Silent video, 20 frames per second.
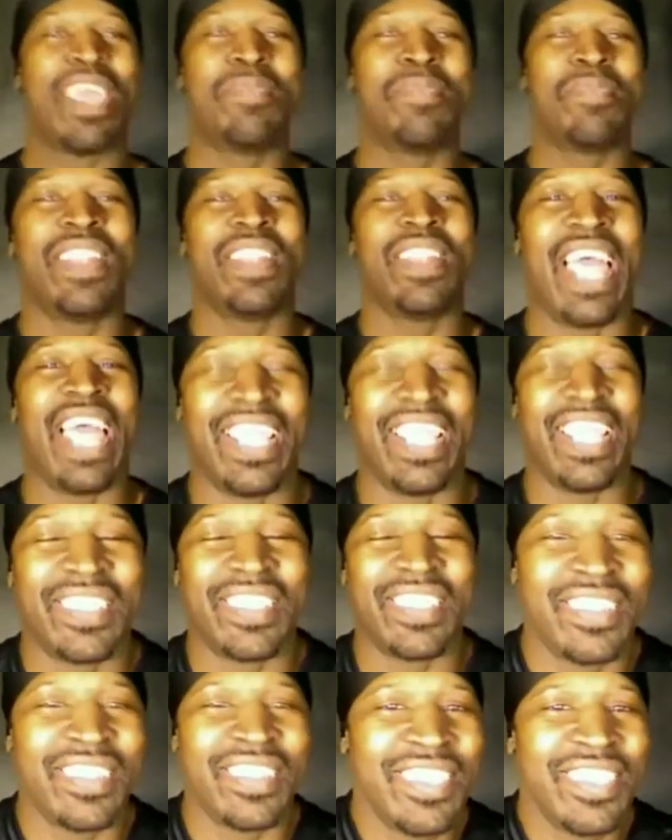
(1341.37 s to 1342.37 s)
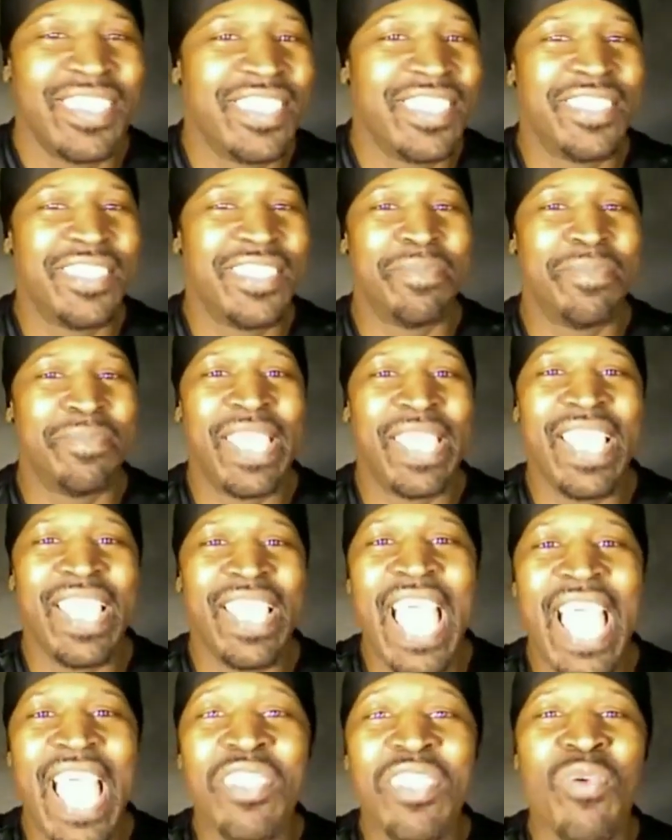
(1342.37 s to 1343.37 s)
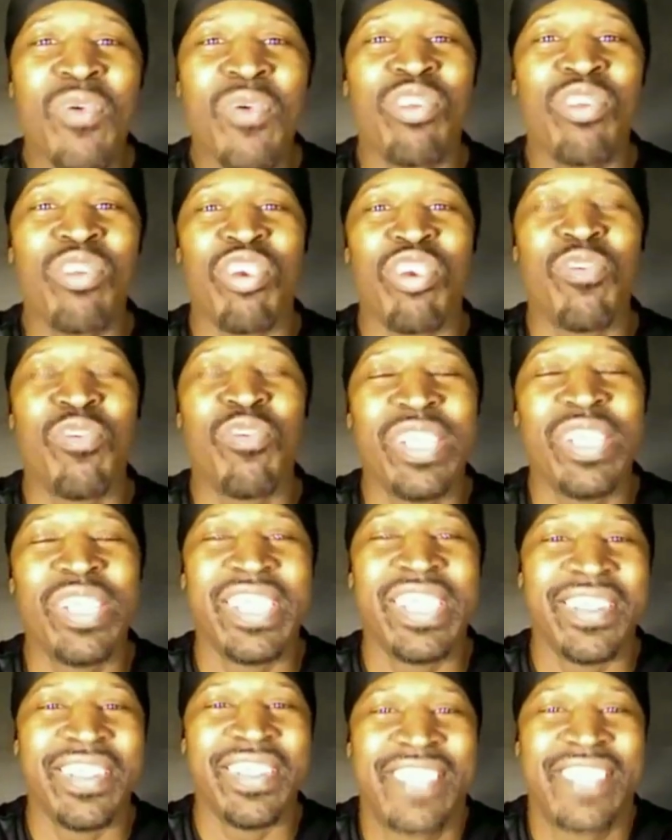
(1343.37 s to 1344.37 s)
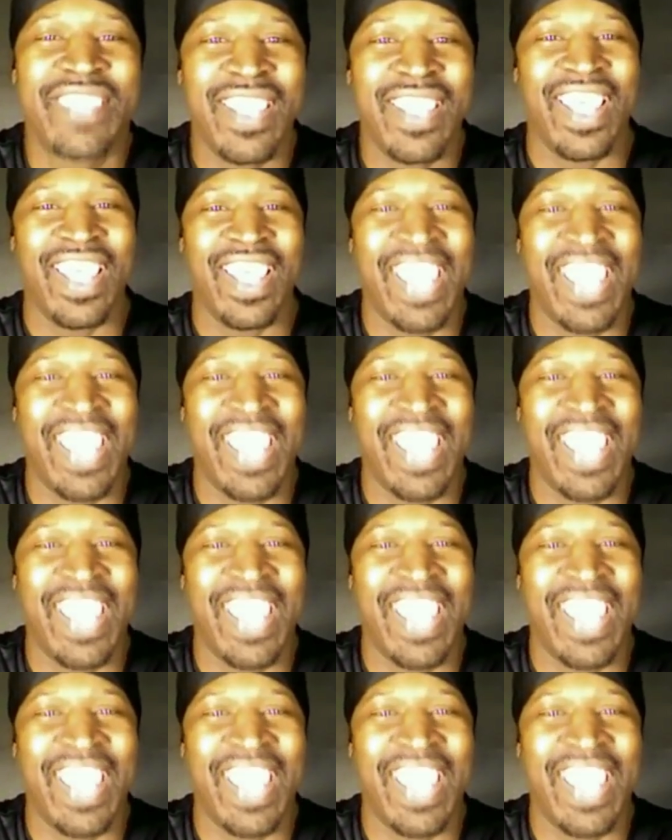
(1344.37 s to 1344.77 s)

They be like, man, how you want your wings?